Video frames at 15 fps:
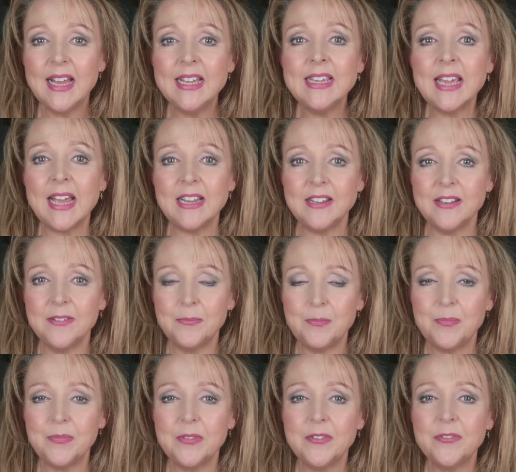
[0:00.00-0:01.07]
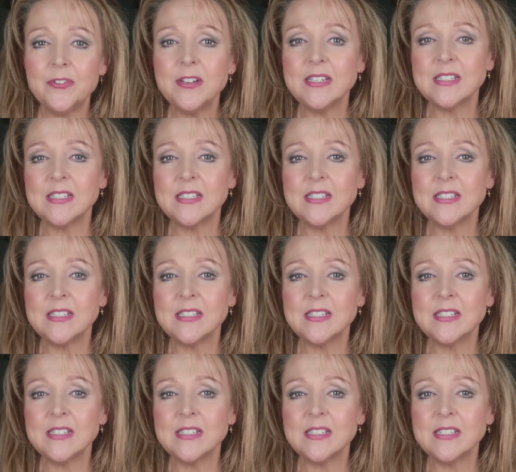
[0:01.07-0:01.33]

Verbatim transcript: Again, for